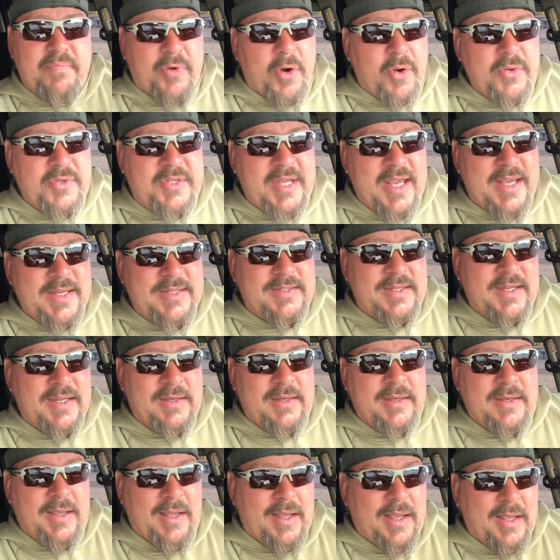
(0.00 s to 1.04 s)

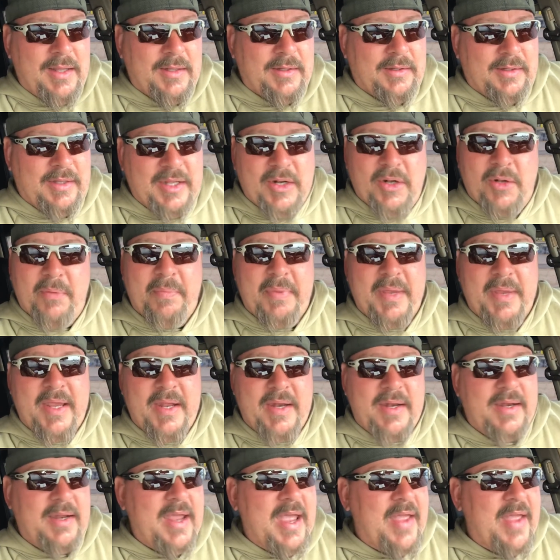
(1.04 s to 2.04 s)
protesting a little bit